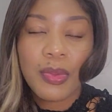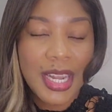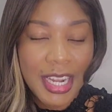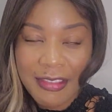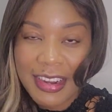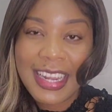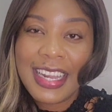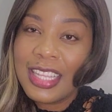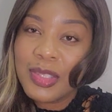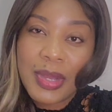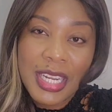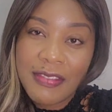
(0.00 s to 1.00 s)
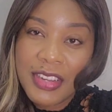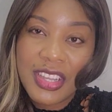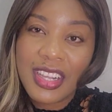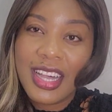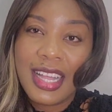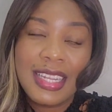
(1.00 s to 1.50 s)
whatever it is, whatever
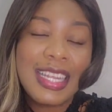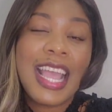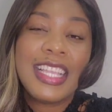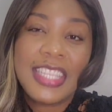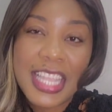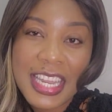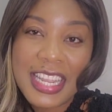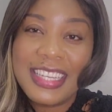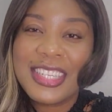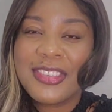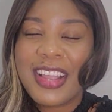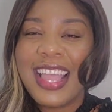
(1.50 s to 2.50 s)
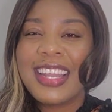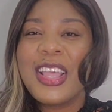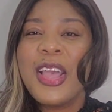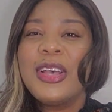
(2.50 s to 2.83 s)
you call it. I say niche, right?